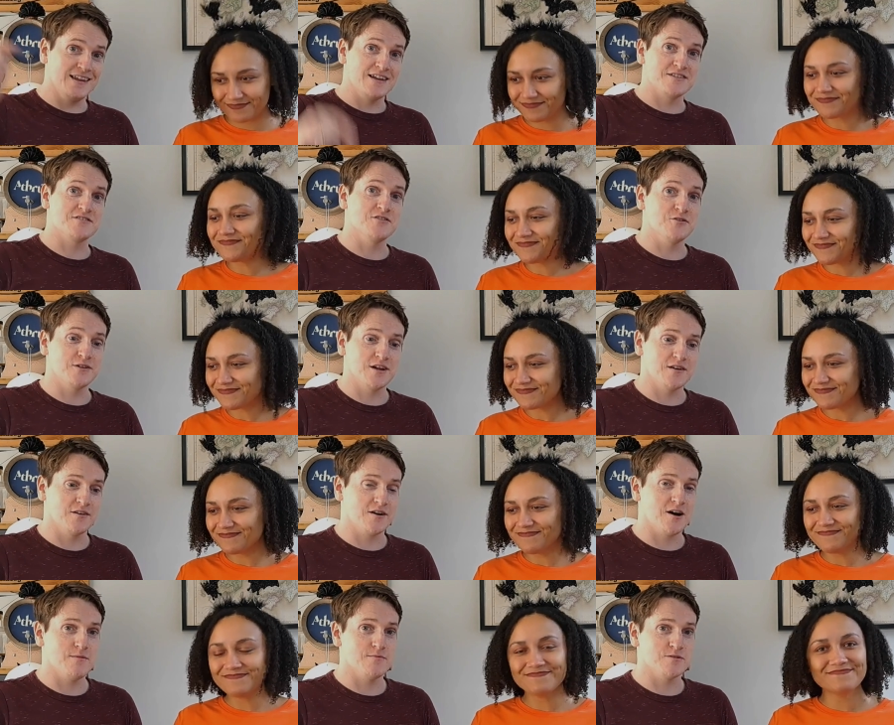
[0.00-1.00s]
Speaker 1: let us know down
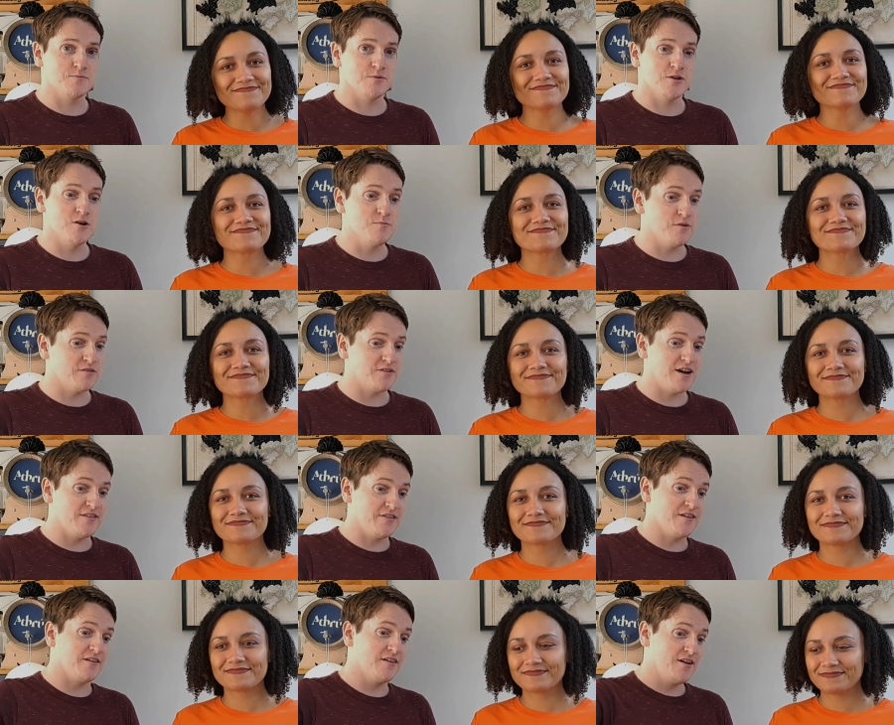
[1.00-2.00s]
in the comments below. But
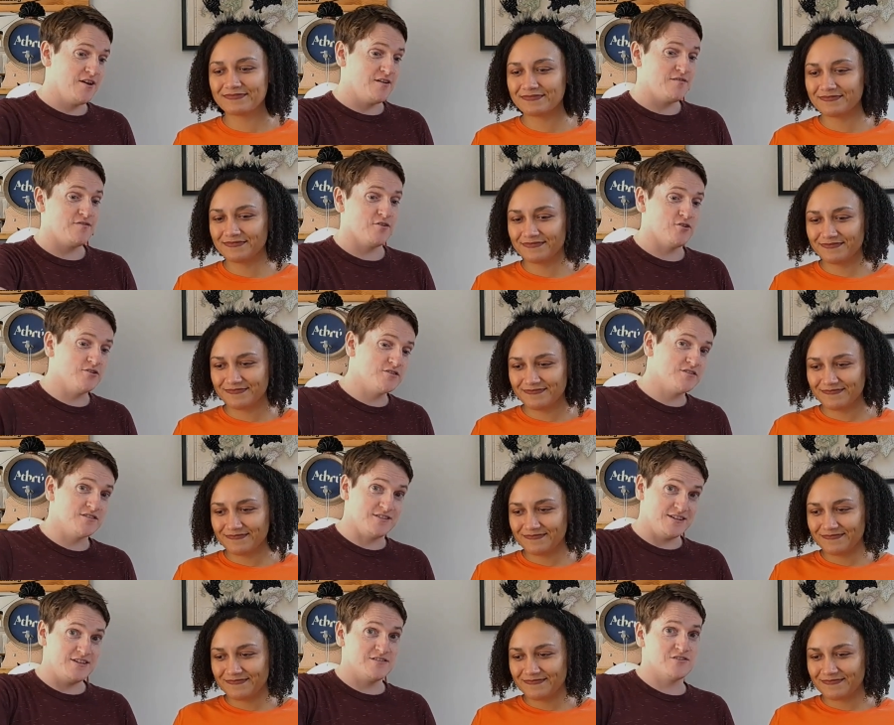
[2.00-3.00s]
I think for us,
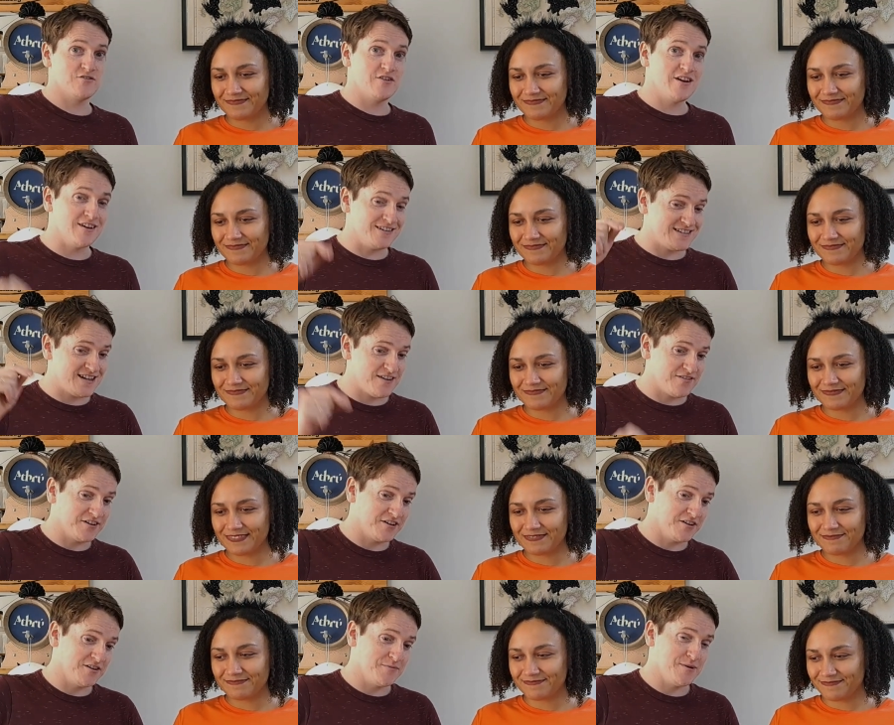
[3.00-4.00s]
these three are
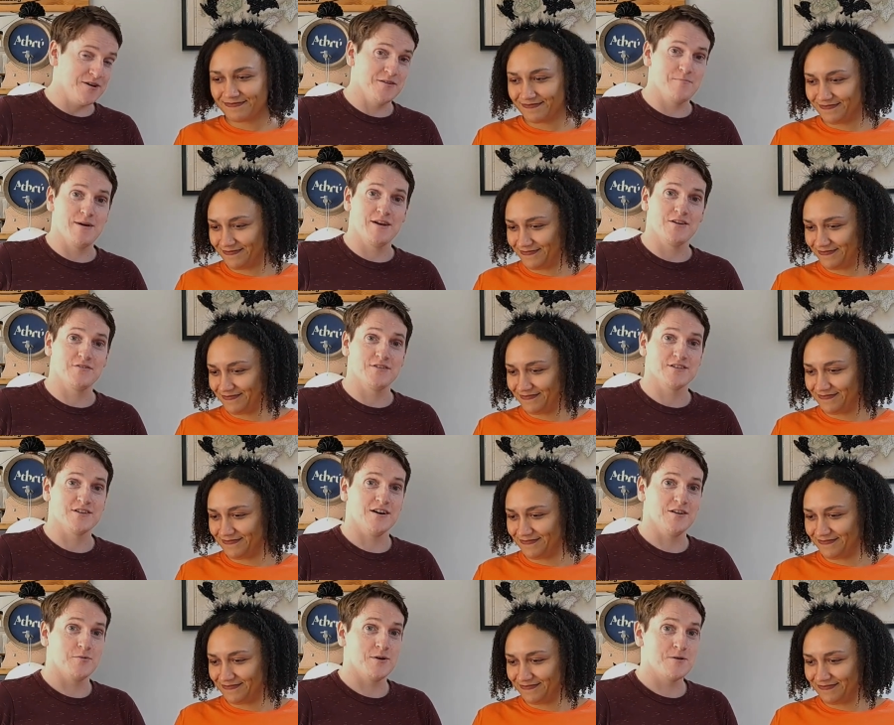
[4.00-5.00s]
definitely going to be on the menu this
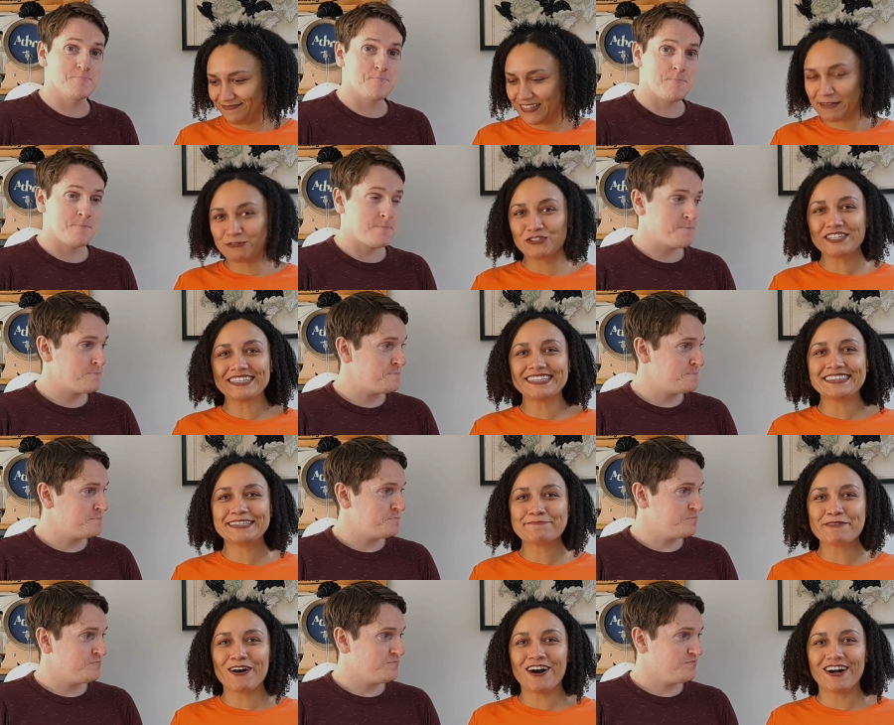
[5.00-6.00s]
Halloween.
Speaker 2: I'm drinking
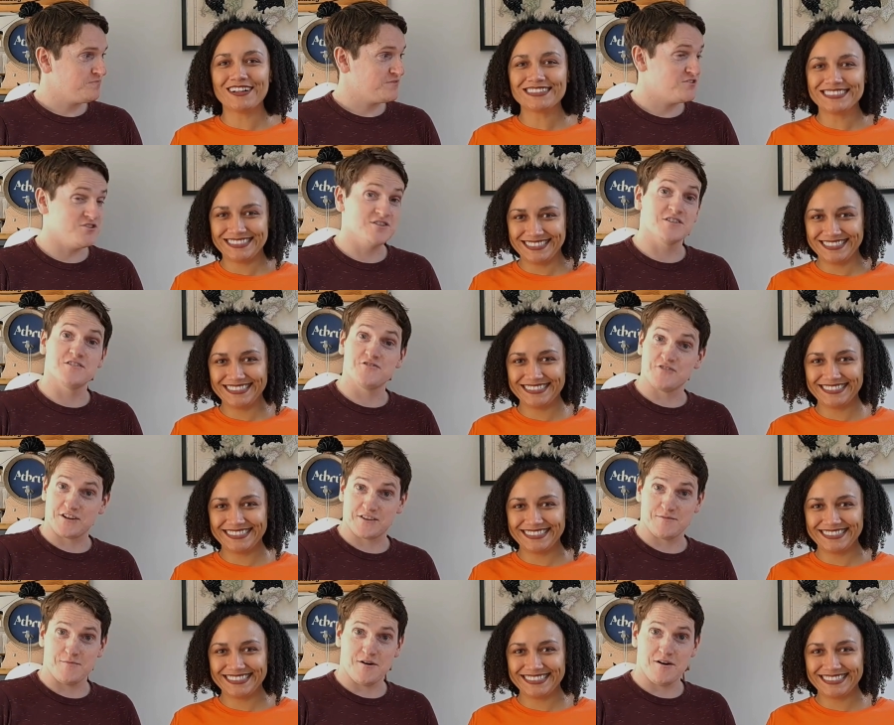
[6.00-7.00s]
them all.
Speaker 1: She's going to
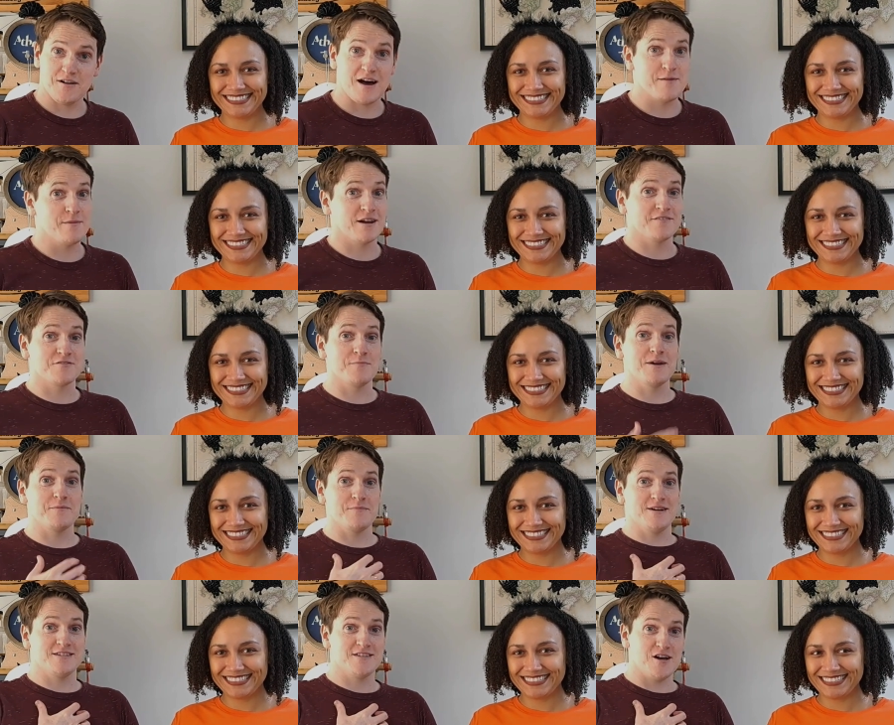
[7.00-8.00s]
drink them all. I might have to
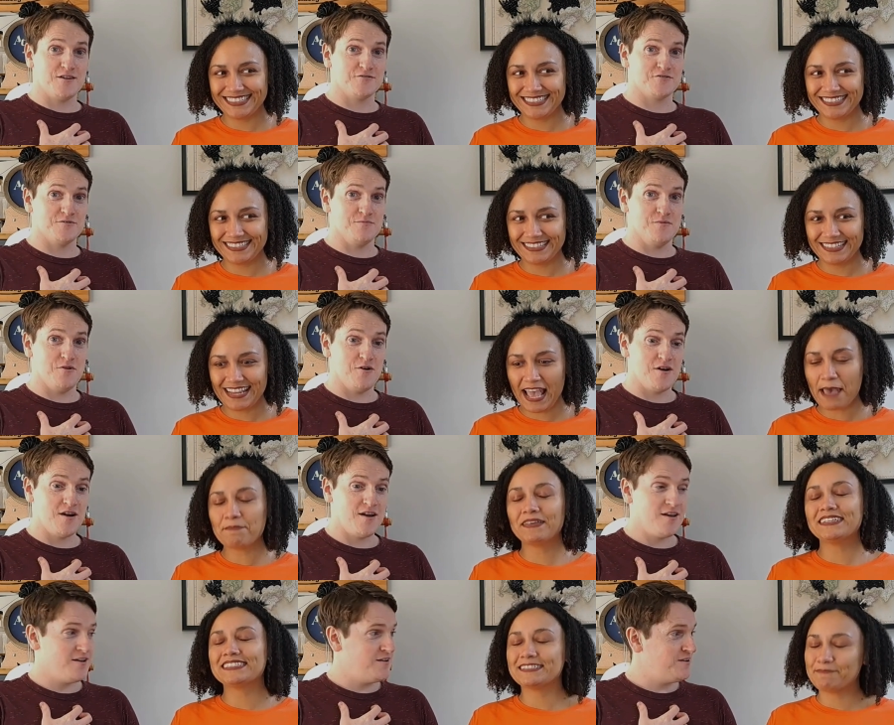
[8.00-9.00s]
make myself some more.
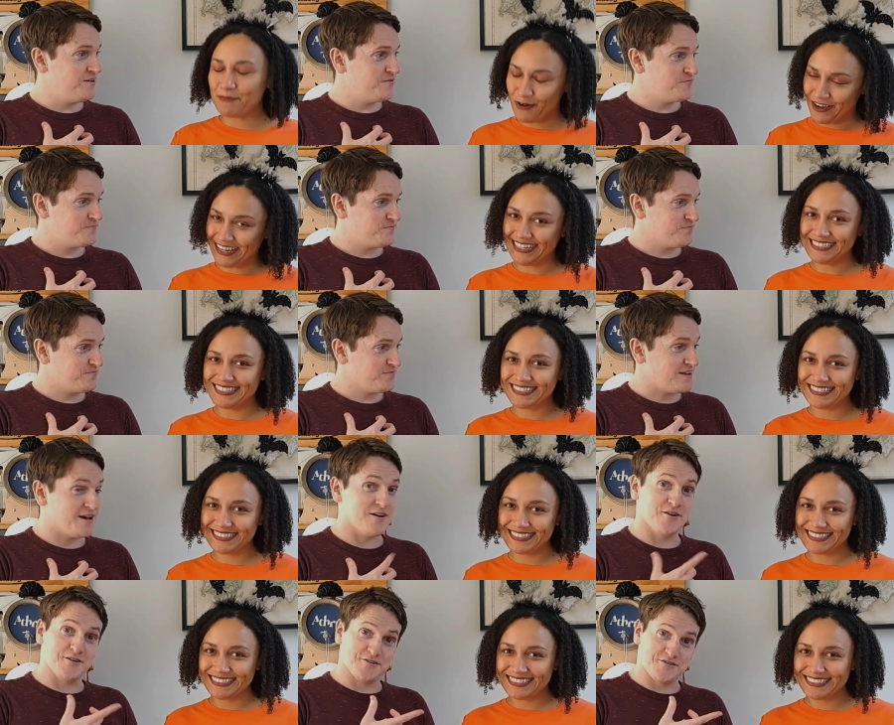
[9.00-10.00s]
And me some more.
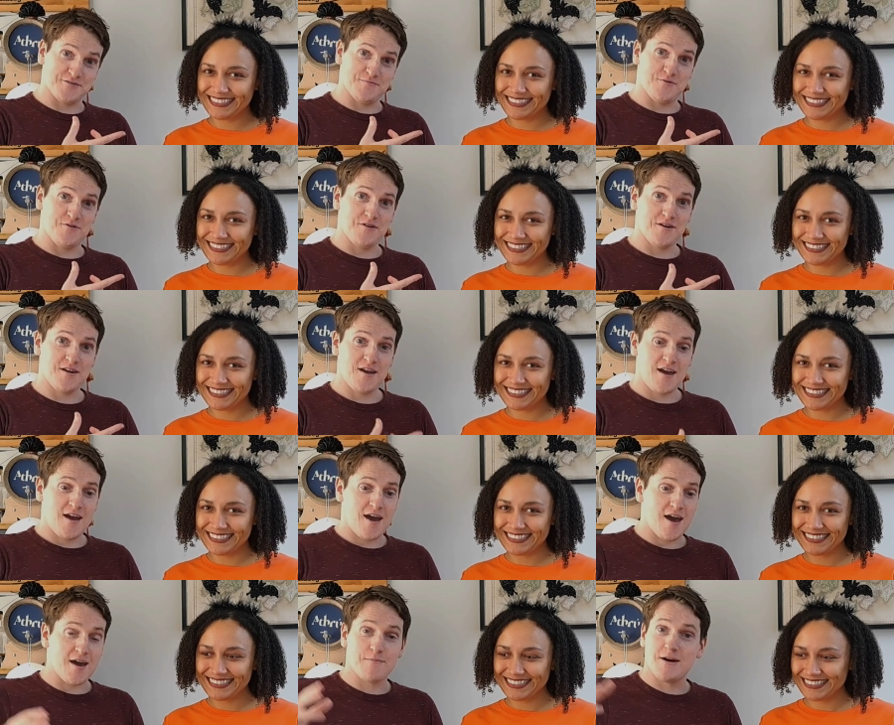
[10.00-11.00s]
And her some more.
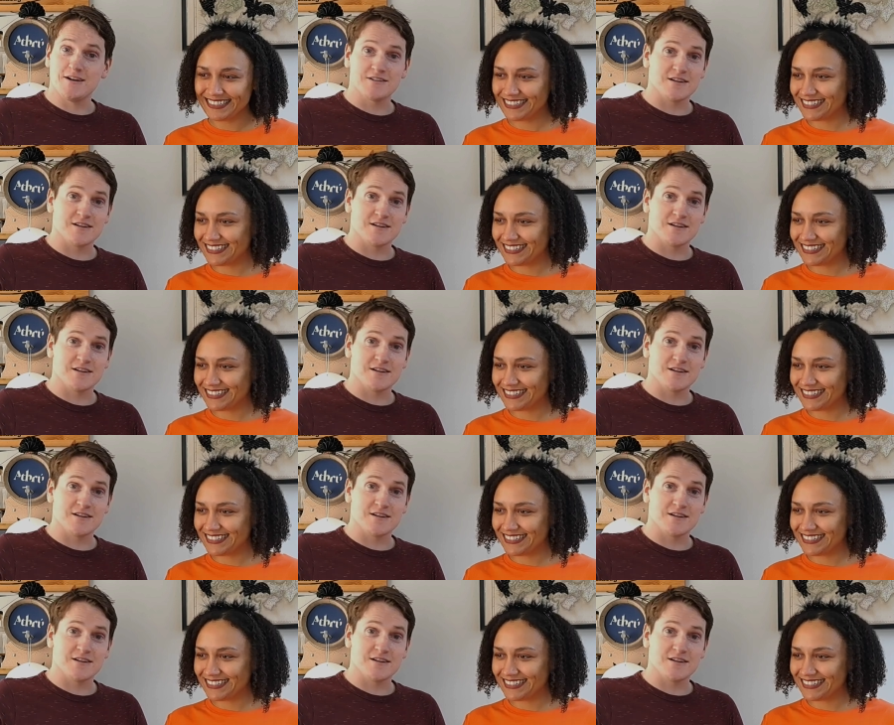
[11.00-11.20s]
Um,